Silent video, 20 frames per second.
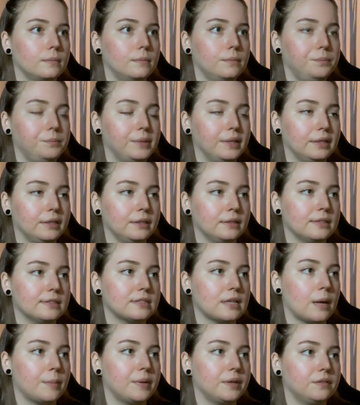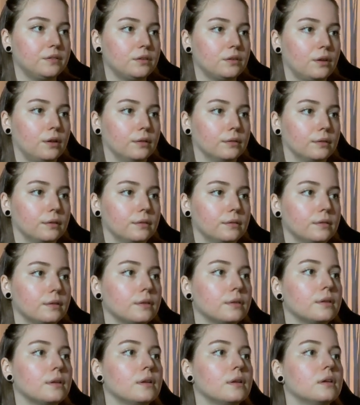building these habits on
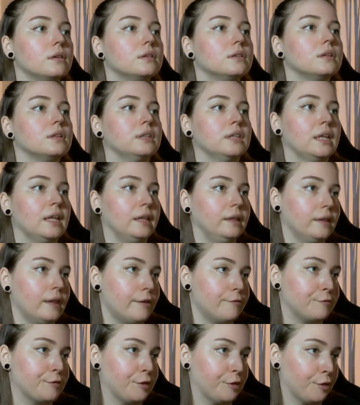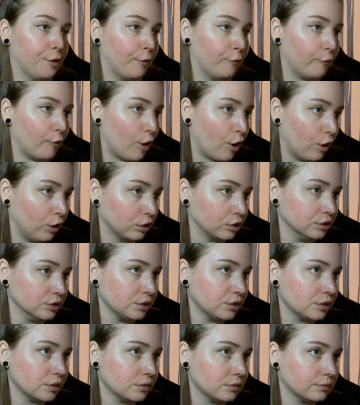the 11th of
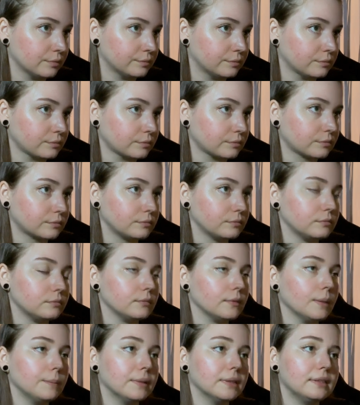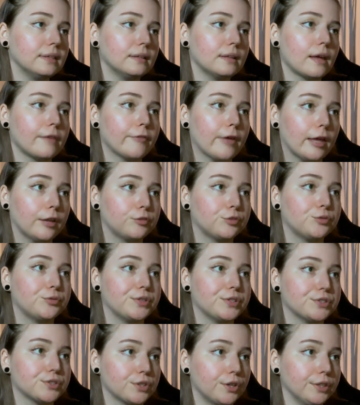August, but then I've had to
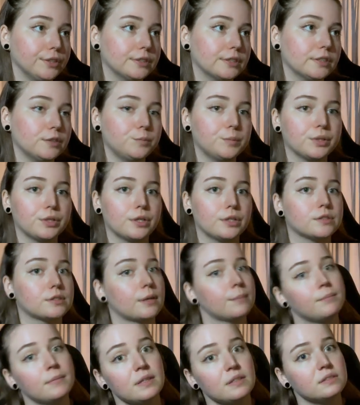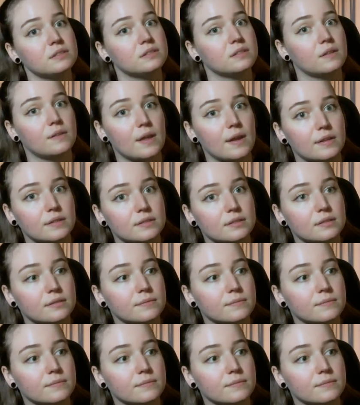restart it because I missed days,